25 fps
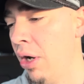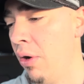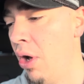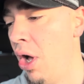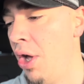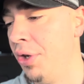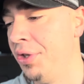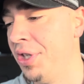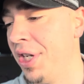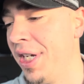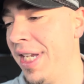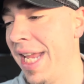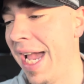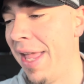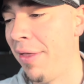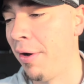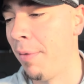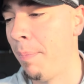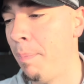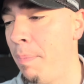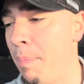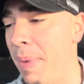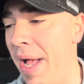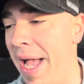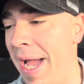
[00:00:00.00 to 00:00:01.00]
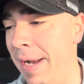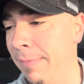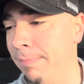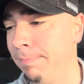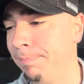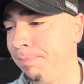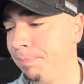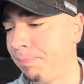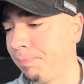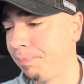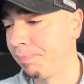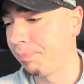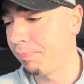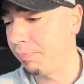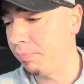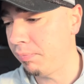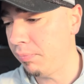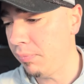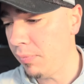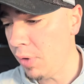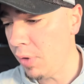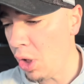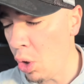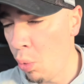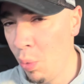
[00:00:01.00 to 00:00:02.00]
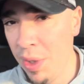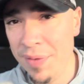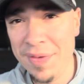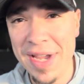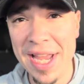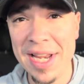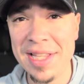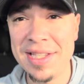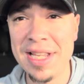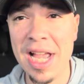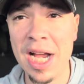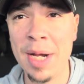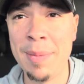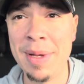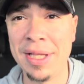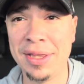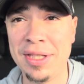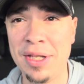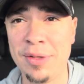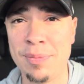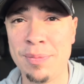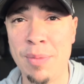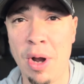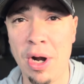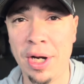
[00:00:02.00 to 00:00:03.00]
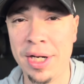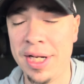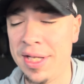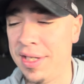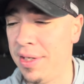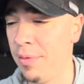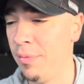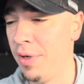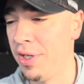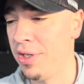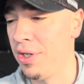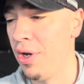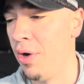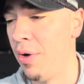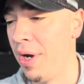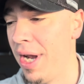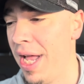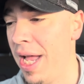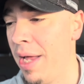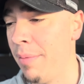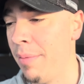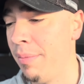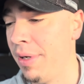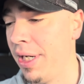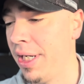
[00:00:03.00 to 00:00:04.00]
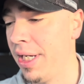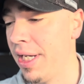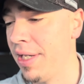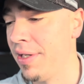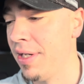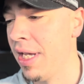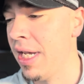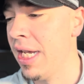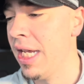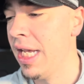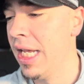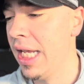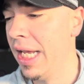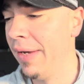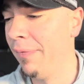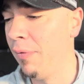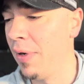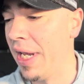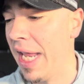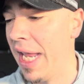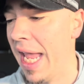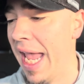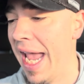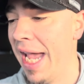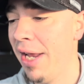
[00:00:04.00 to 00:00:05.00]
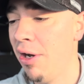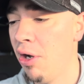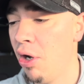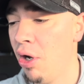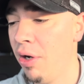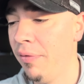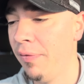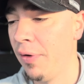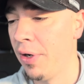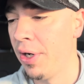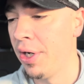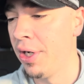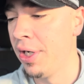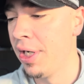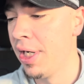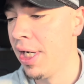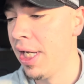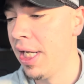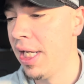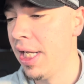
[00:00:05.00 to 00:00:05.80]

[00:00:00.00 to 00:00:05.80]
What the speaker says: altogether, but we've got to talk about these markets and what's going on, because if we head over